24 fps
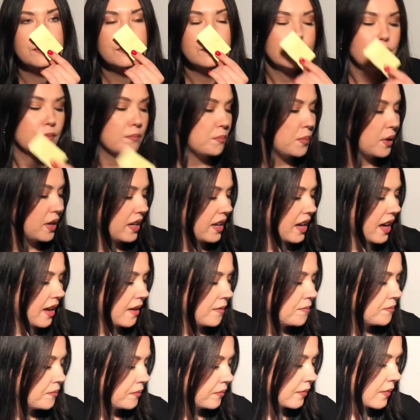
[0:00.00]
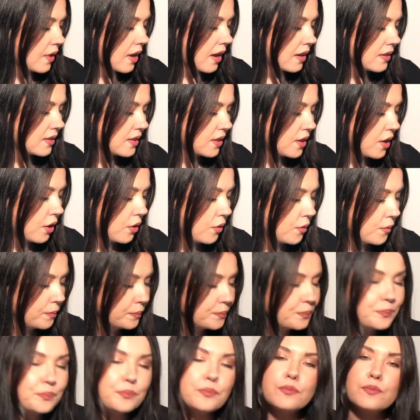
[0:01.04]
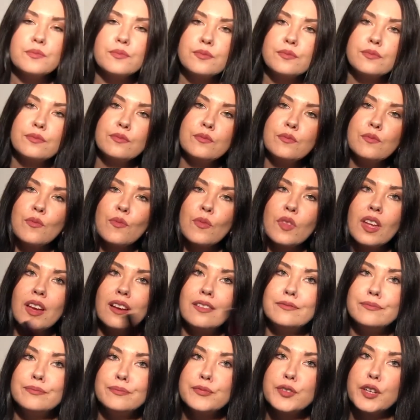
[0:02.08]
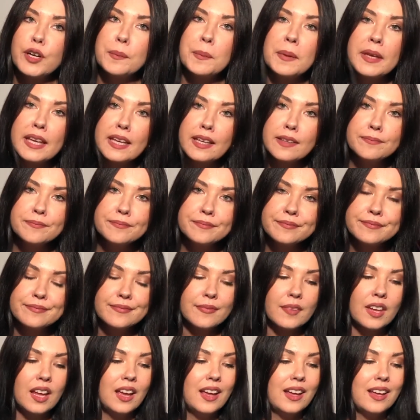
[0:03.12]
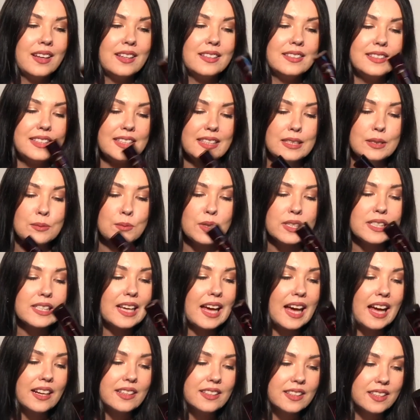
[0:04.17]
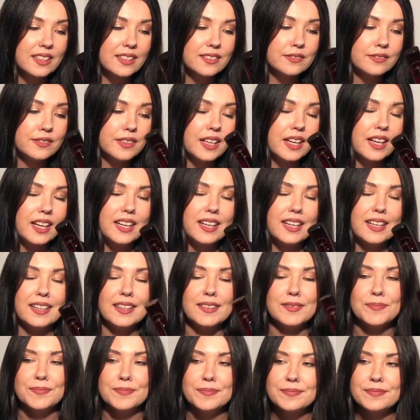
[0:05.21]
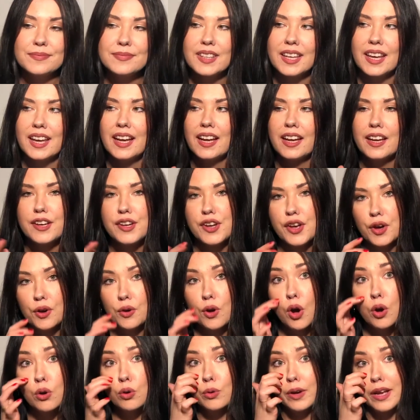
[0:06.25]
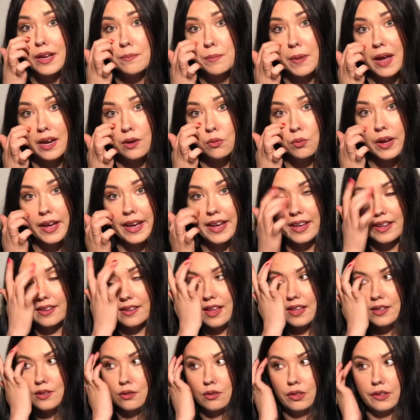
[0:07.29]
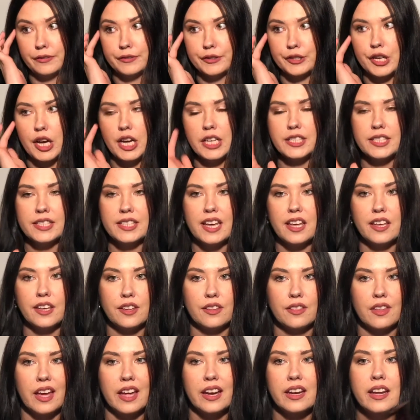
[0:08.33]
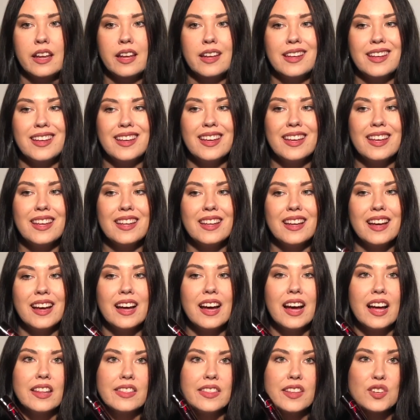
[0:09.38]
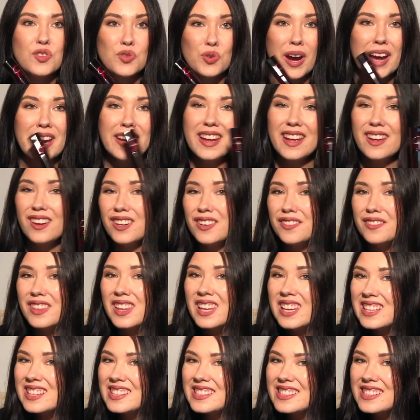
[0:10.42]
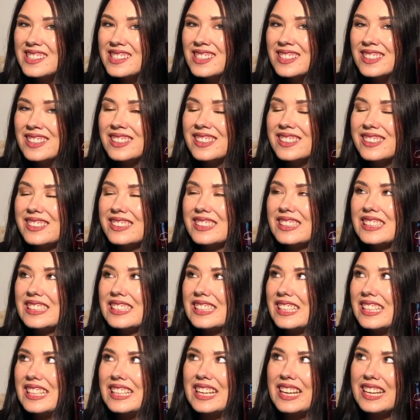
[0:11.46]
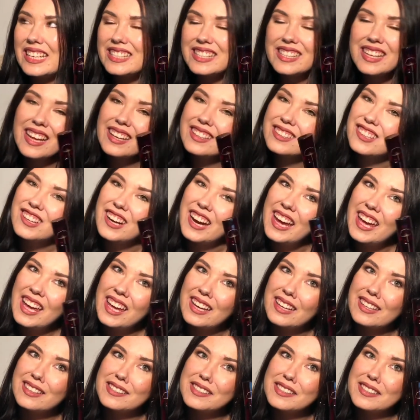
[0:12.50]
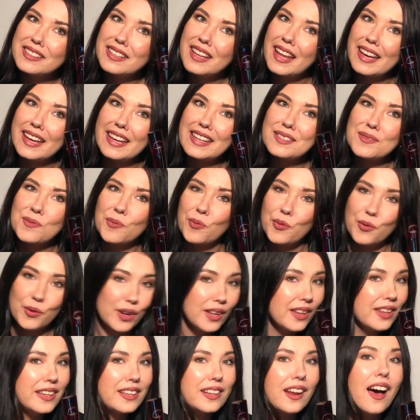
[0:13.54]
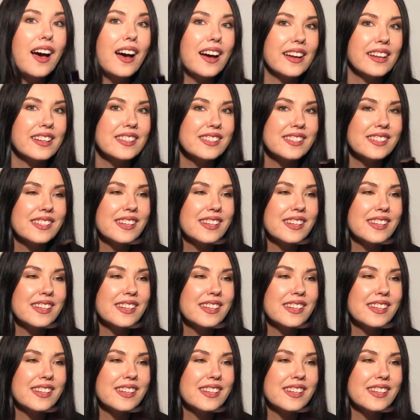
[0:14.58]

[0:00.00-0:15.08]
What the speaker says: But yeah, so for me, this was kind of yeah, no. Oh, and by the way, I totally forgot to tell you that the dry down of this, it's not great. Like, it's really not.